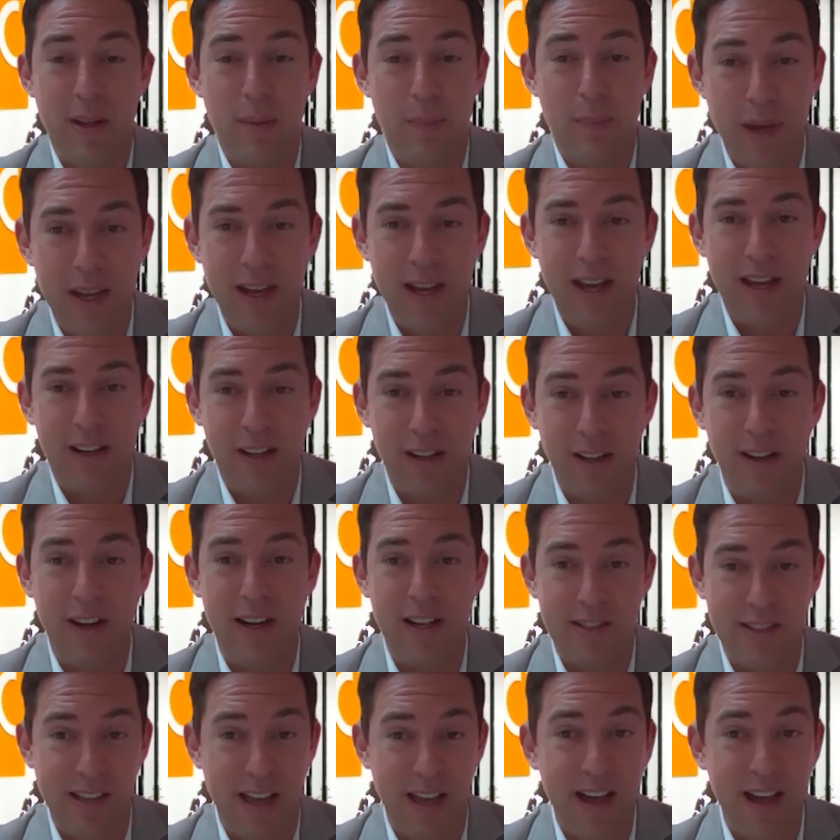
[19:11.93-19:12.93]
But our
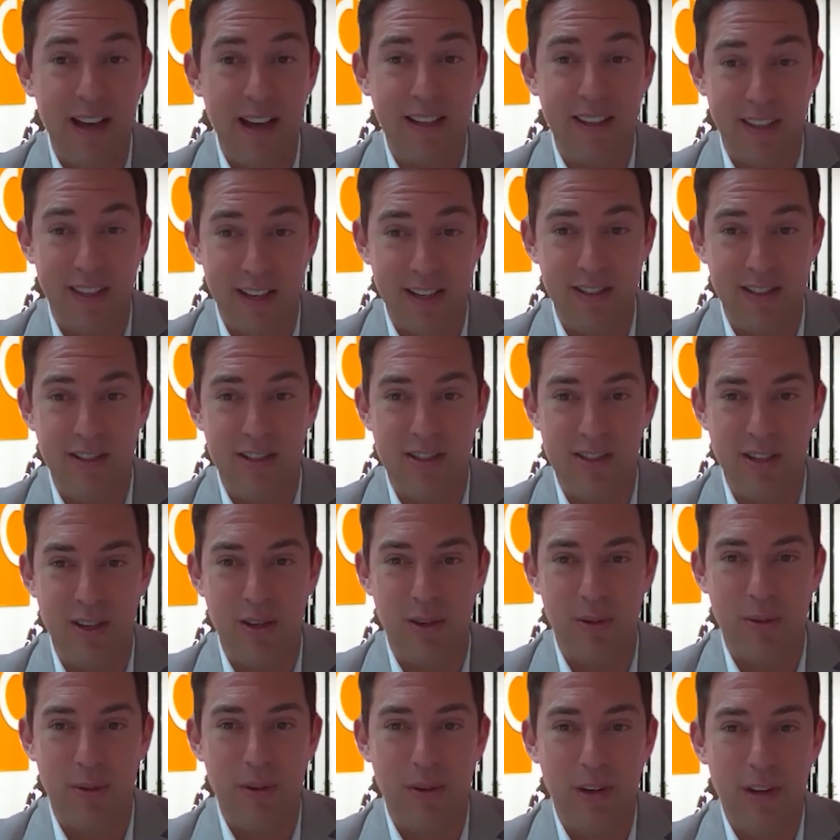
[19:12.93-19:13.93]
clients are keen to
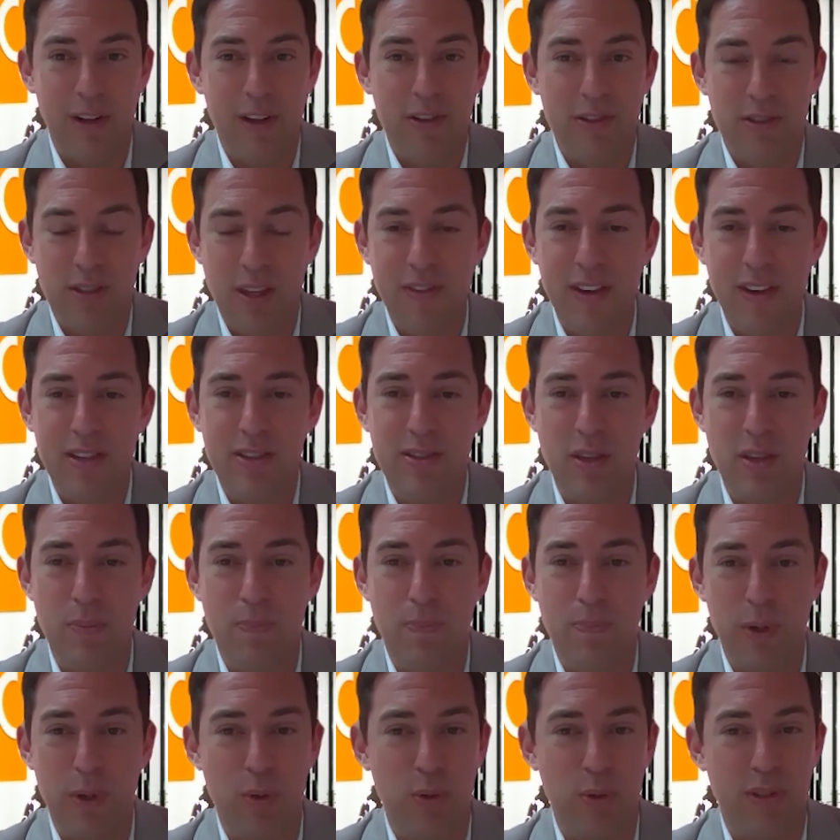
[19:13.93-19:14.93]
sell. So they've actually
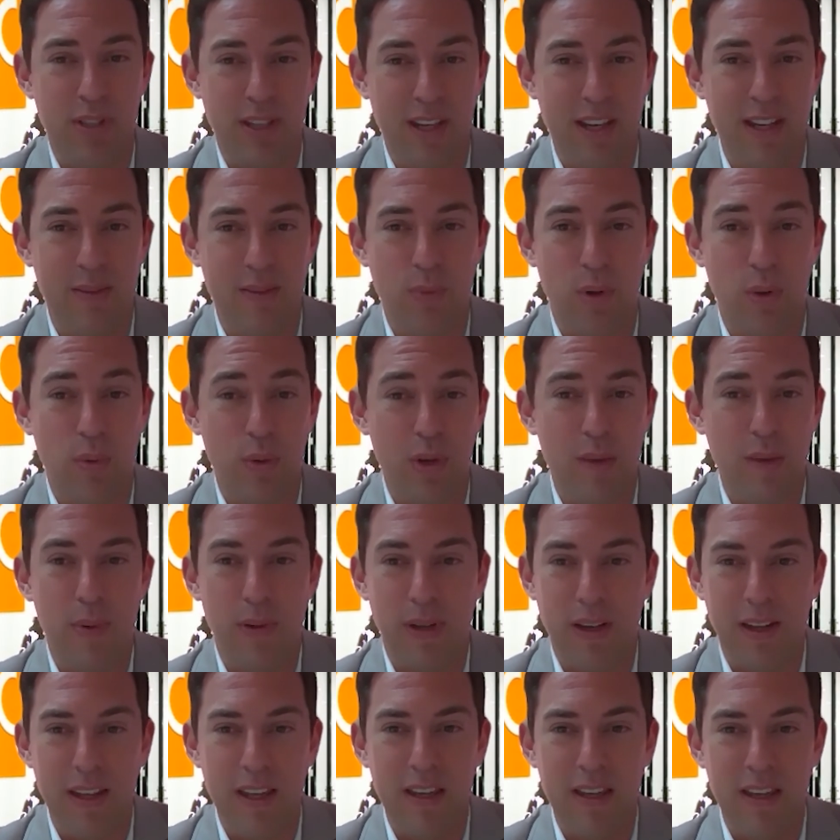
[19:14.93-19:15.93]
built in what we
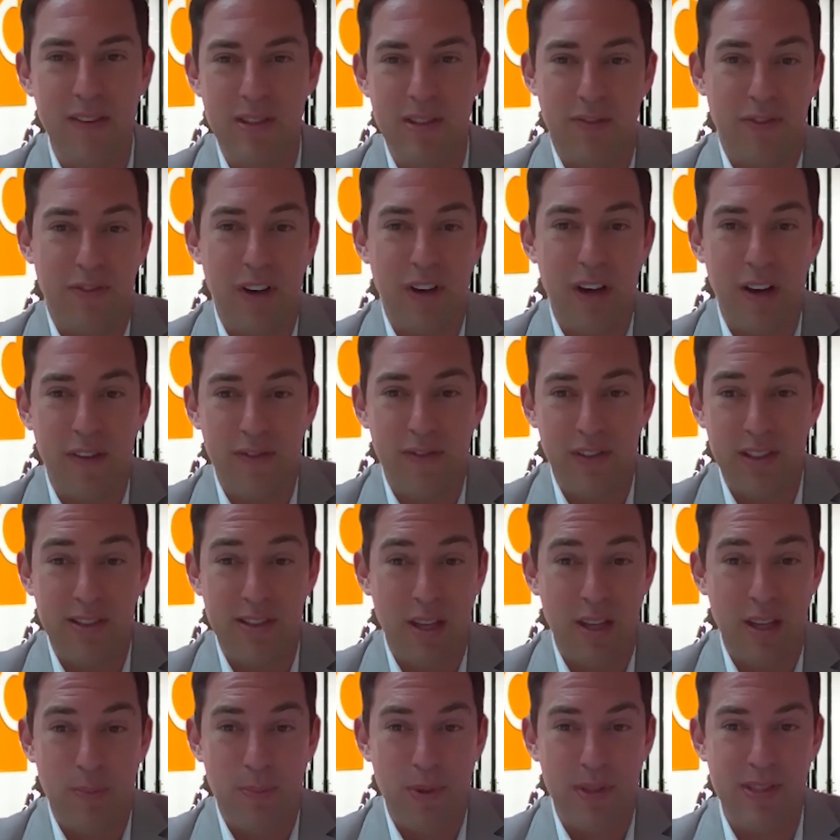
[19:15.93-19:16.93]
believe is a 5 to
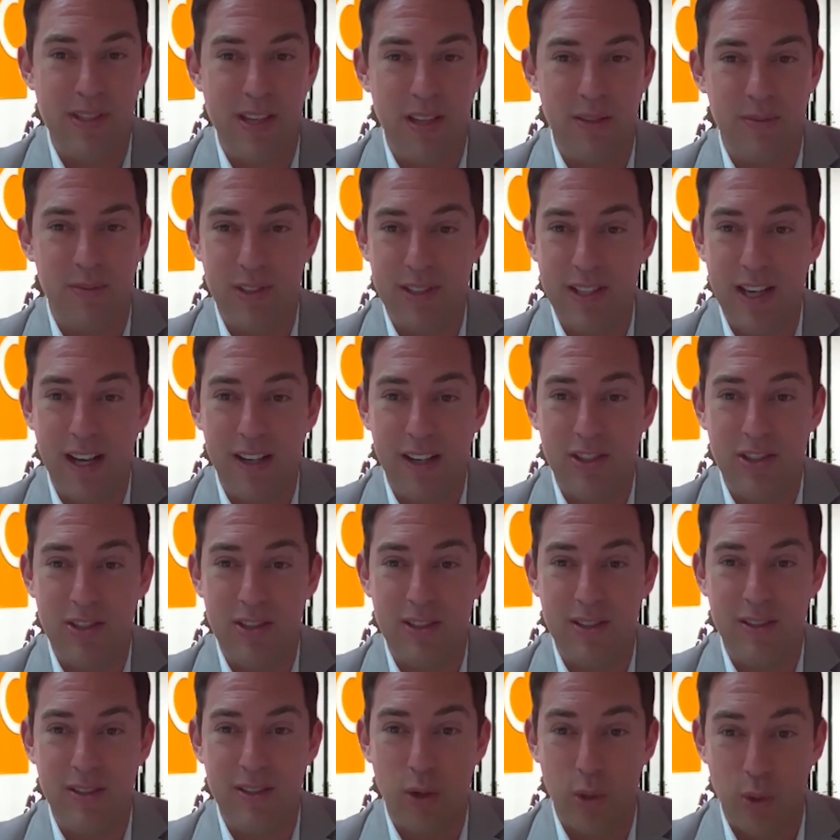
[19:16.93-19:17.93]
10%
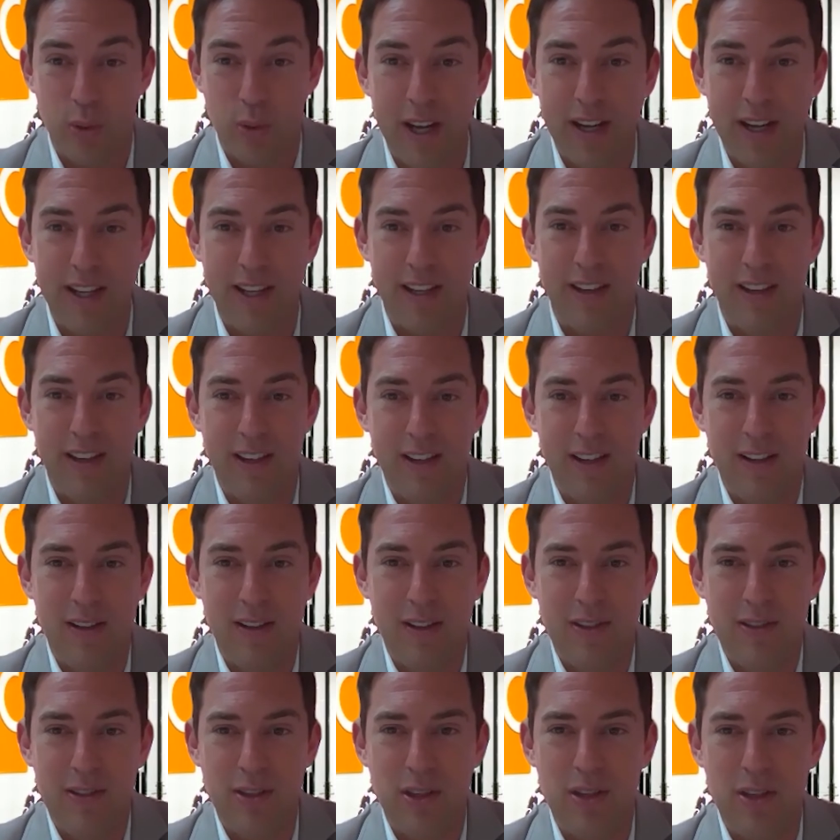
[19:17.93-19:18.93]
reduction already.
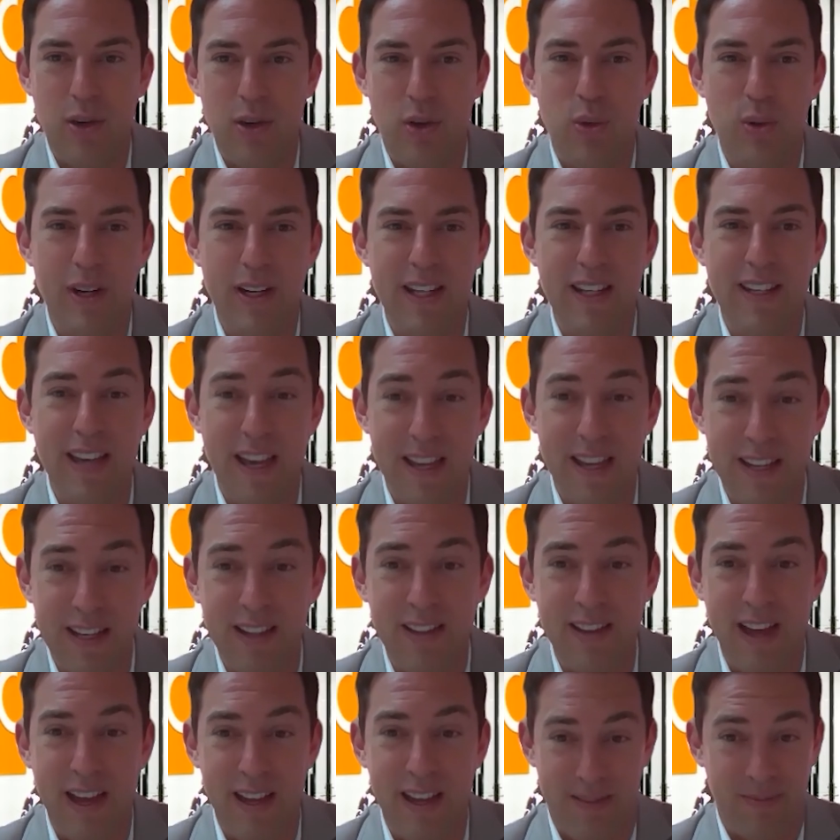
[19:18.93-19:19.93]
So you're already getting
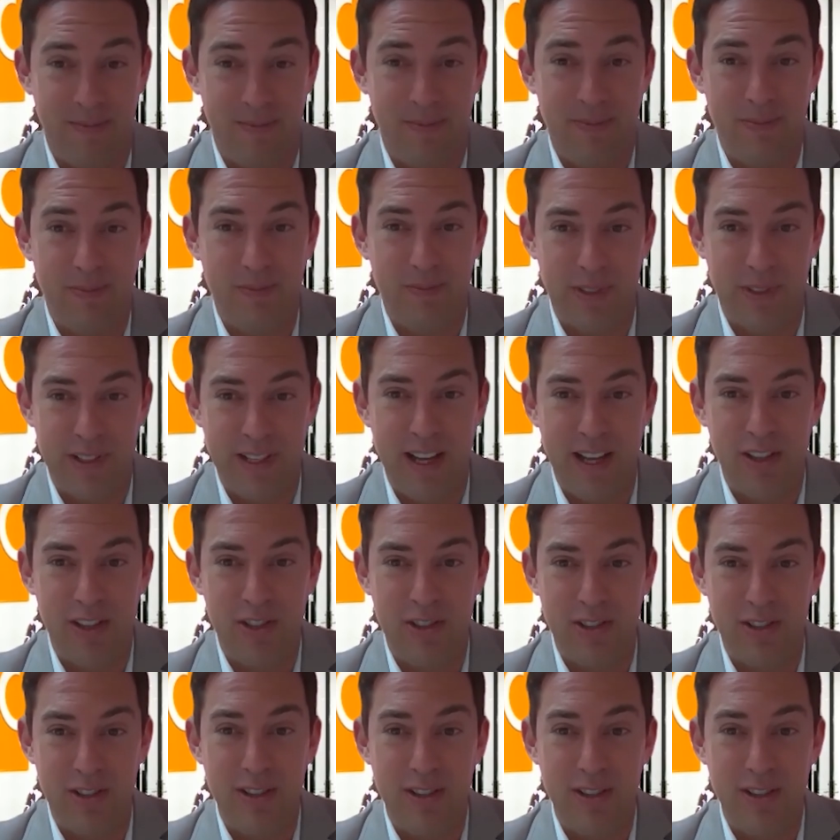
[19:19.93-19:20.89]
that reduction.